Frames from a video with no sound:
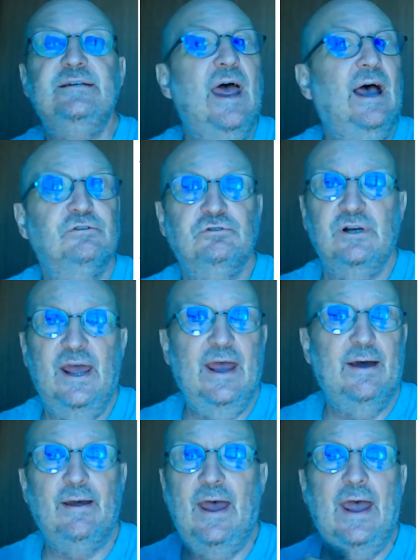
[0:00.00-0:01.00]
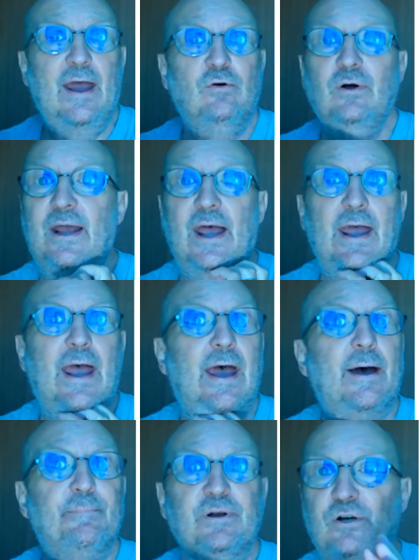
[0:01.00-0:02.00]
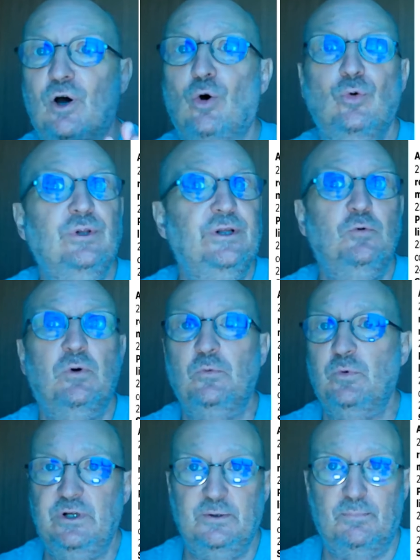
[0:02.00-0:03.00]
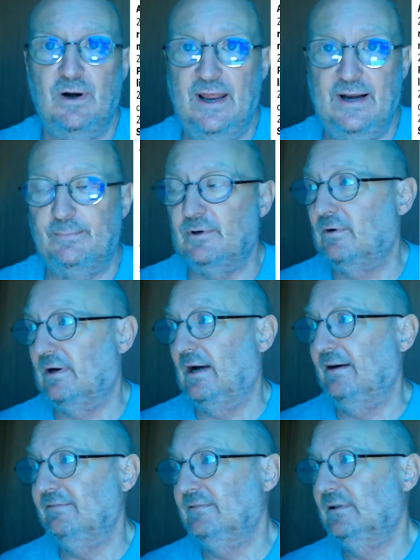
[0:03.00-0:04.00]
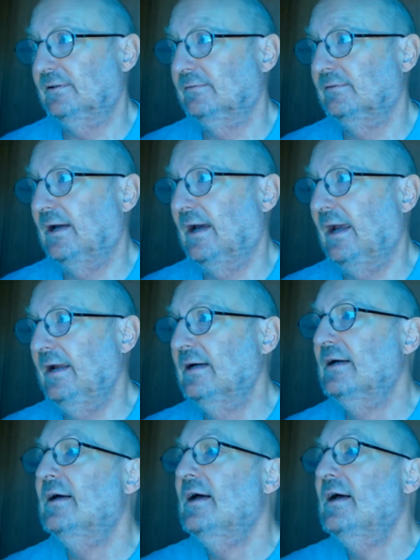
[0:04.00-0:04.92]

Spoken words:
hasn't happened only when William Branham arrived, okay?